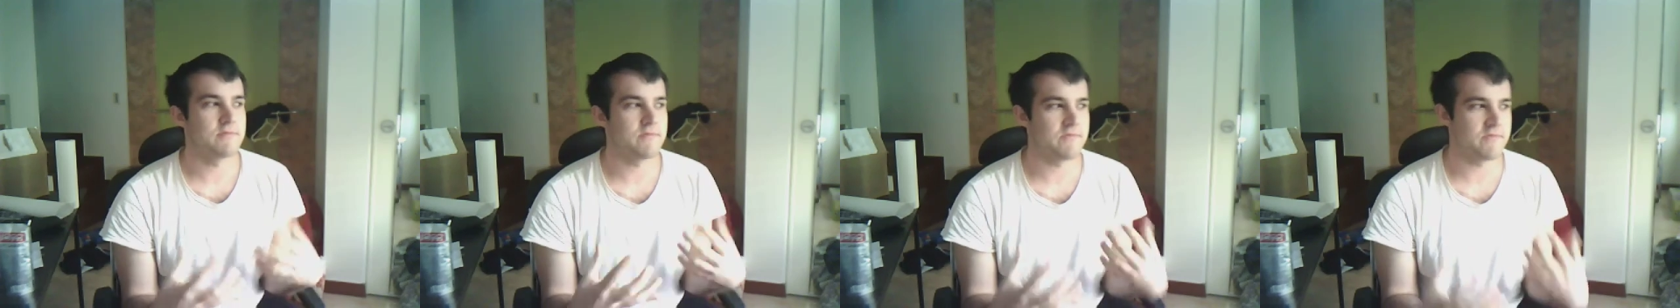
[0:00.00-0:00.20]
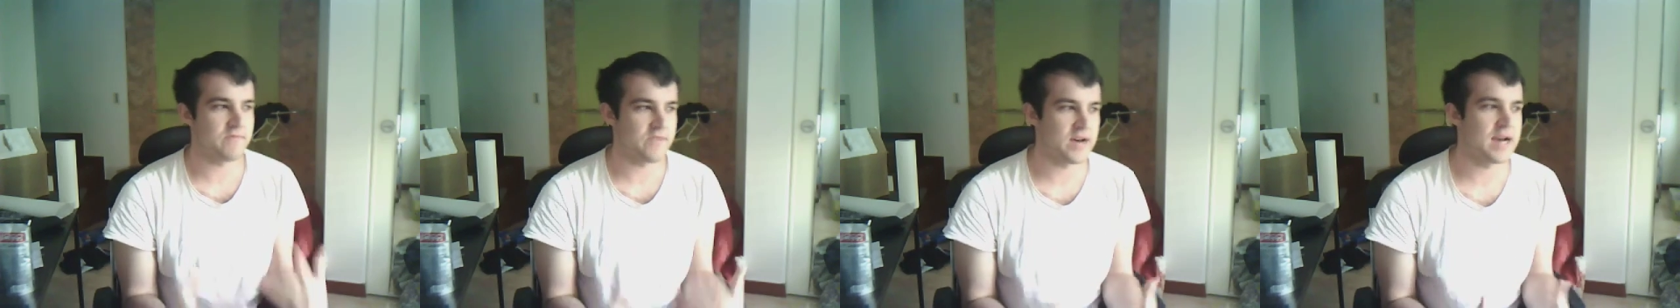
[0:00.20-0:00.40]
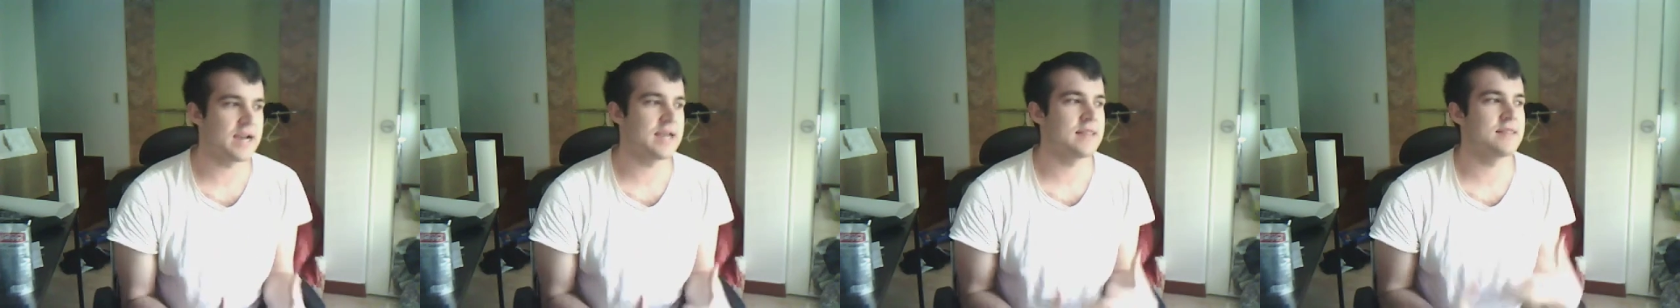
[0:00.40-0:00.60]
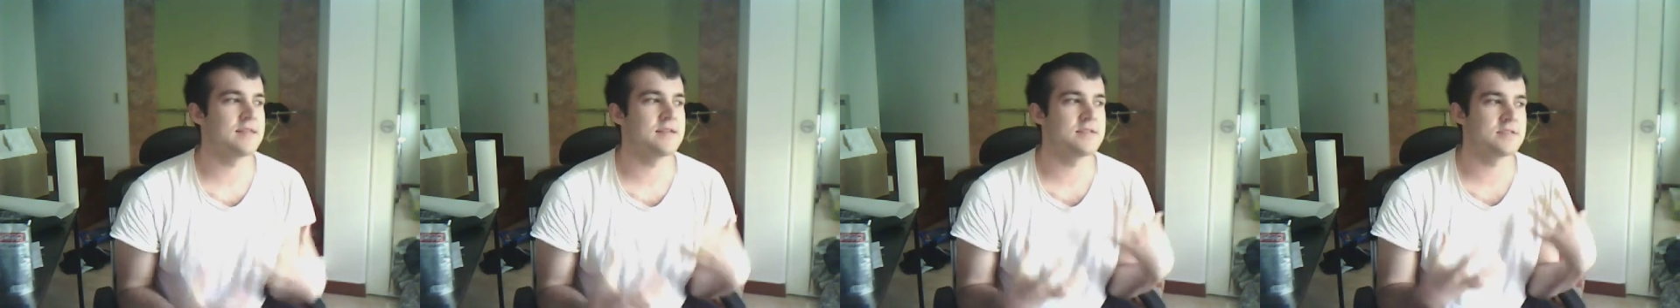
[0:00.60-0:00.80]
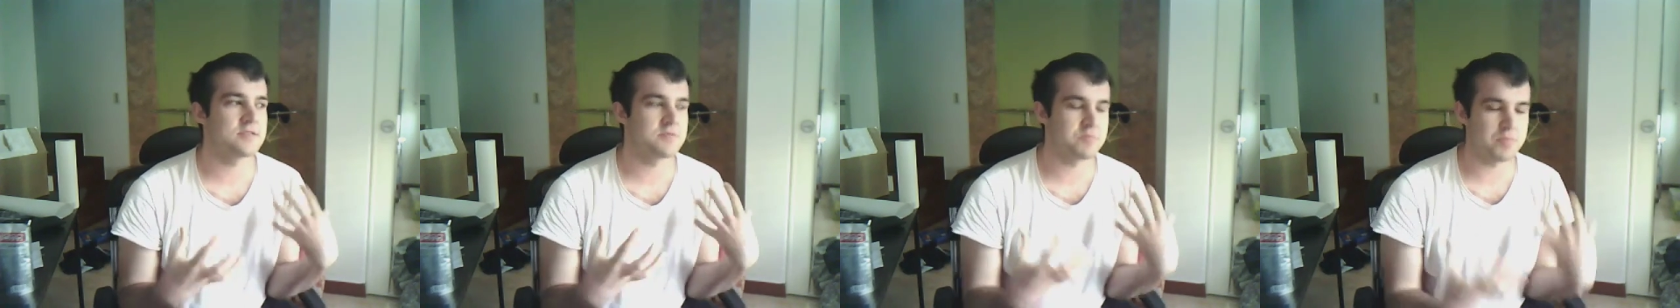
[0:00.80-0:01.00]

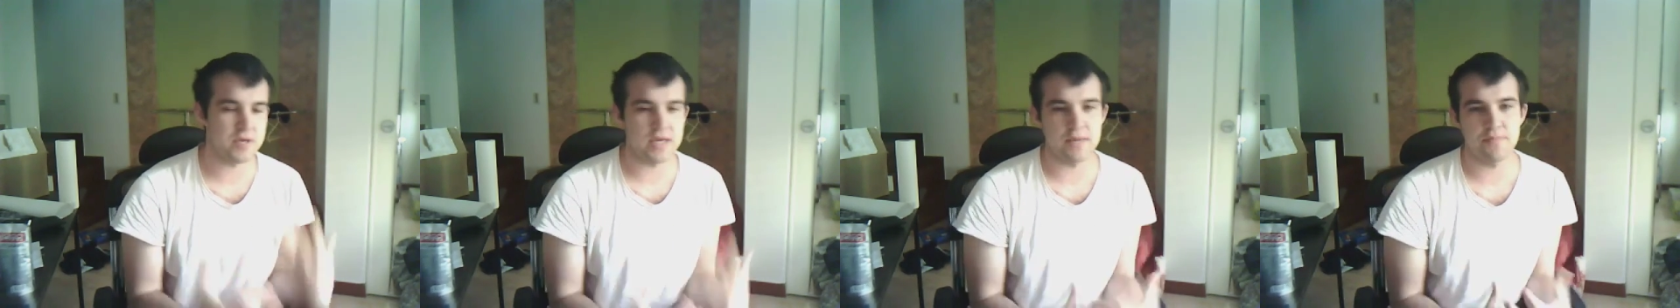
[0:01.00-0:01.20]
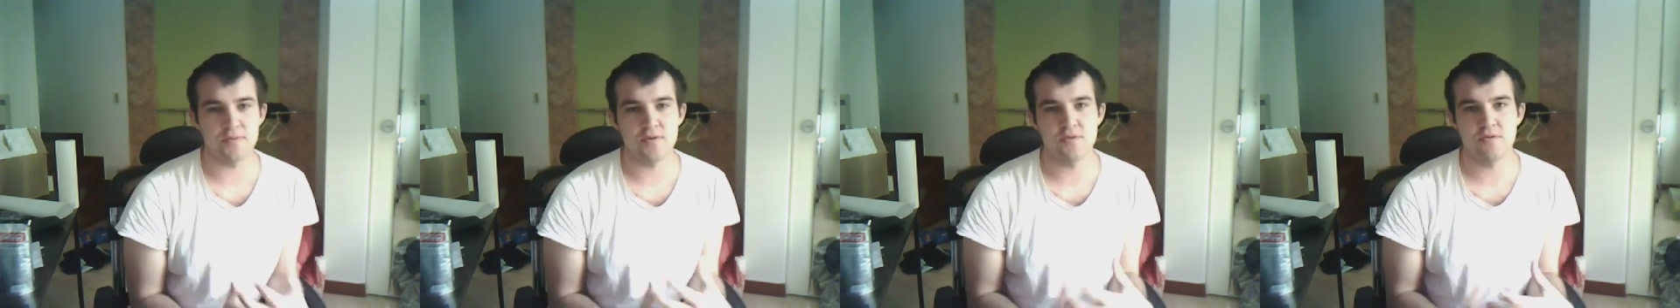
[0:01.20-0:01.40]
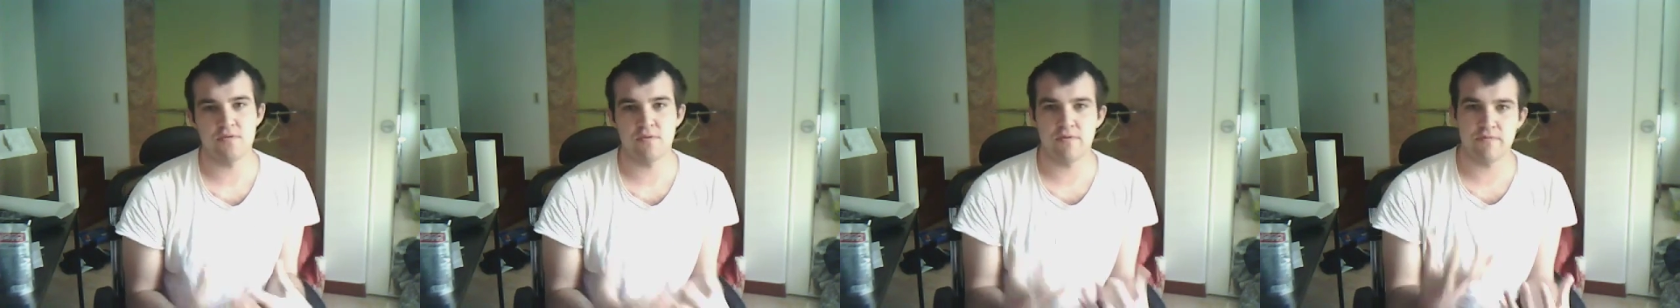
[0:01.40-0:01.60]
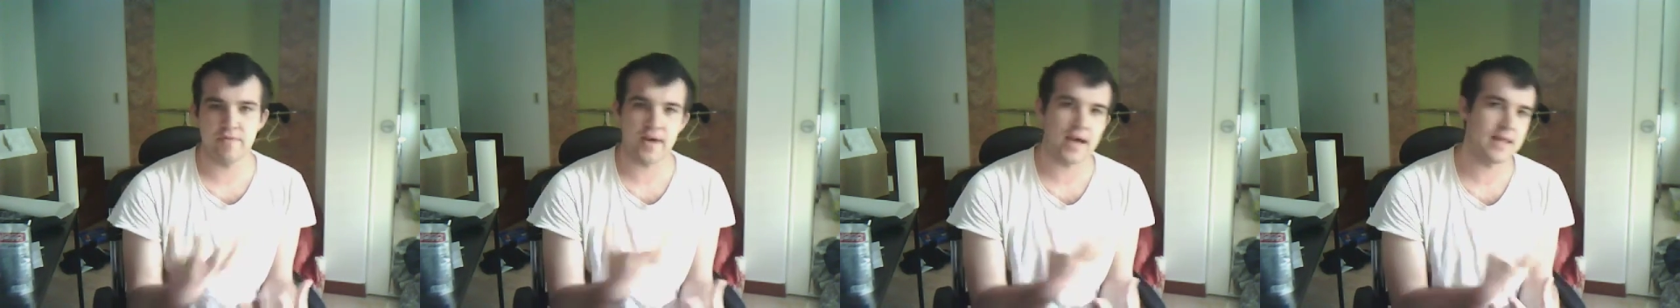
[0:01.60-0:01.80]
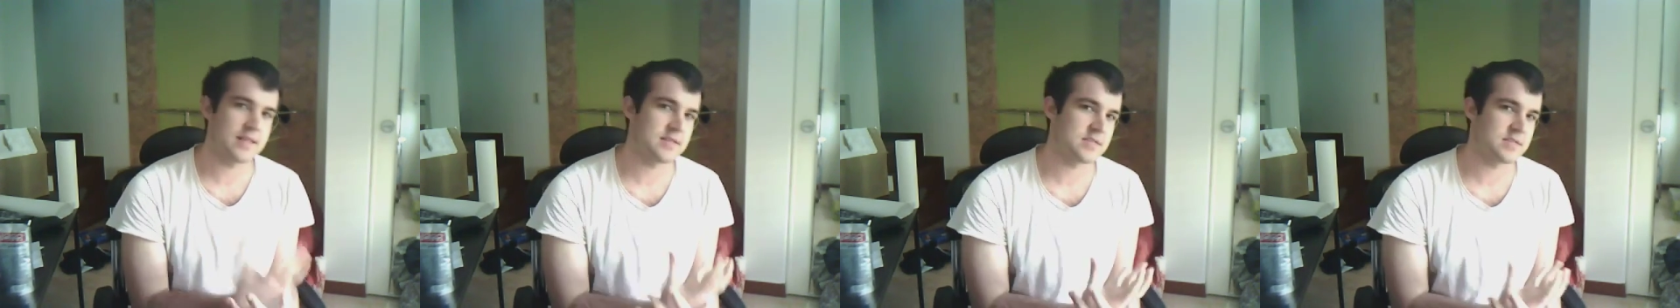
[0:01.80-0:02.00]
violent people who are
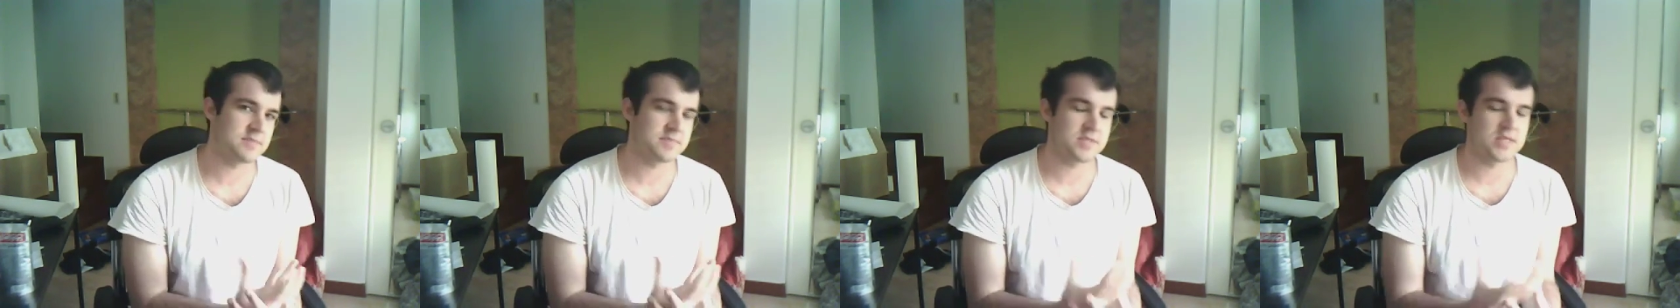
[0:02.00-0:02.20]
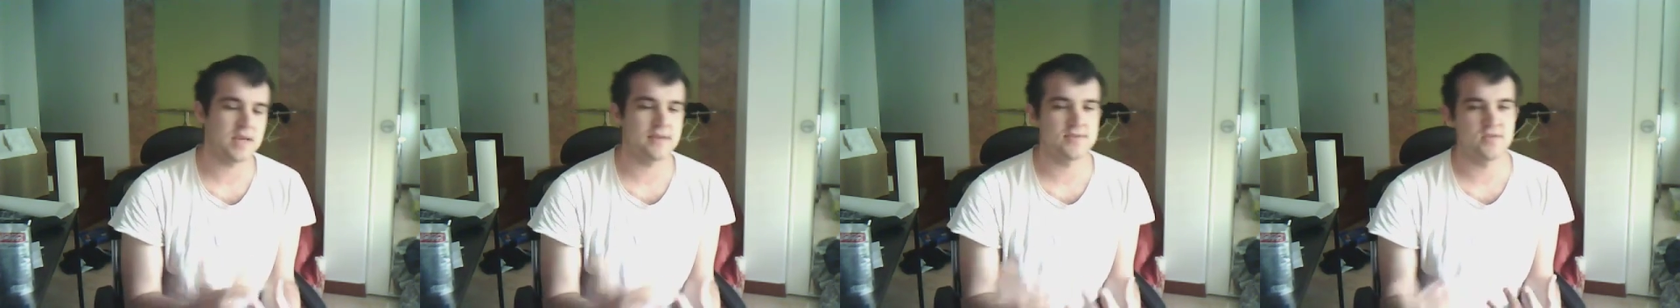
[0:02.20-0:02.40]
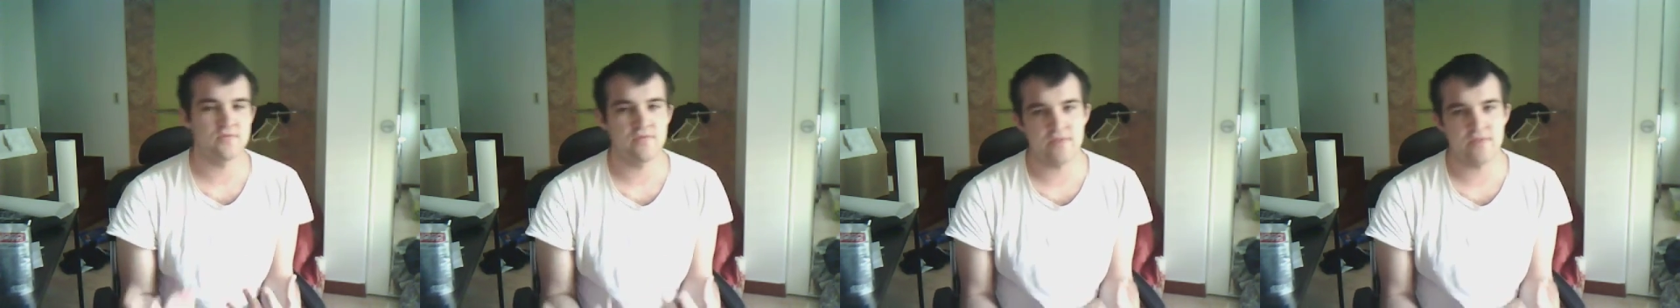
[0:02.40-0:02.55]
violent to themselves